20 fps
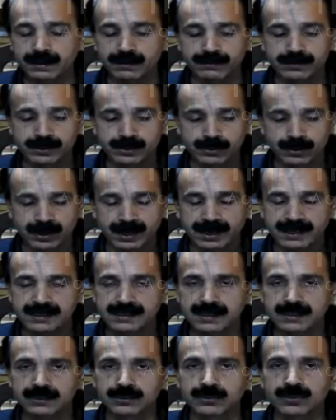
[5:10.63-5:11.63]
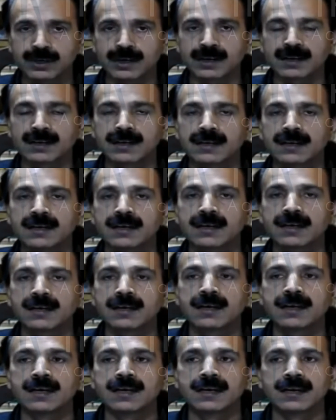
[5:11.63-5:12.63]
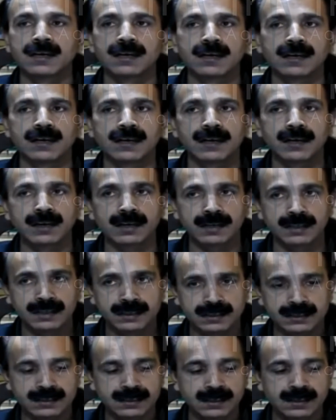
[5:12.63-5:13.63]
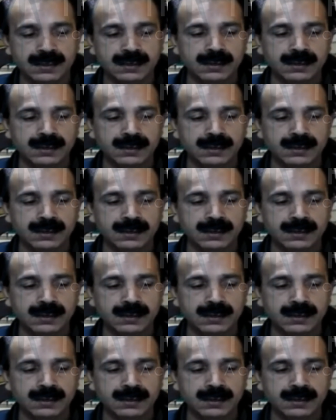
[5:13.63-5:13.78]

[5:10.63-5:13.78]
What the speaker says: visualize and you can read